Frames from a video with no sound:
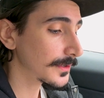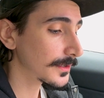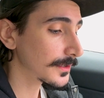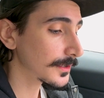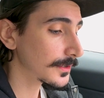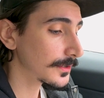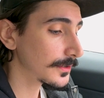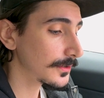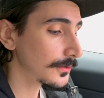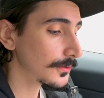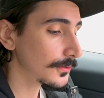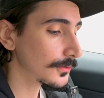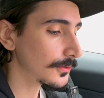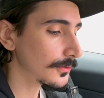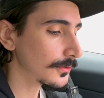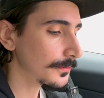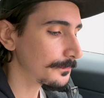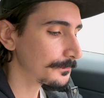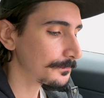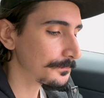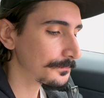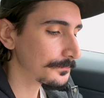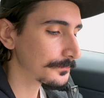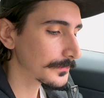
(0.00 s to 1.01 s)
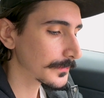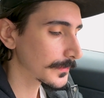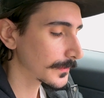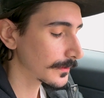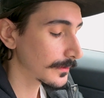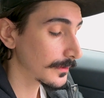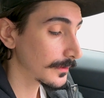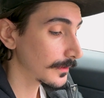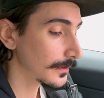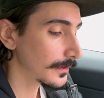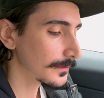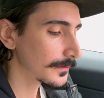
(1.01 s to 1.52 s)
a Q.
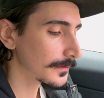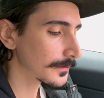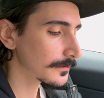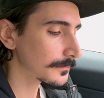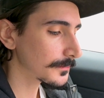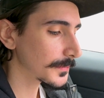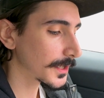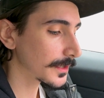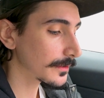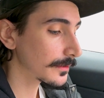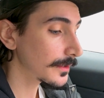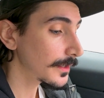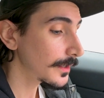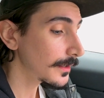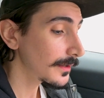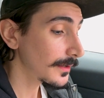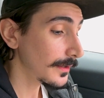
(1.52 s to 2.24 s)
Doesn't matter.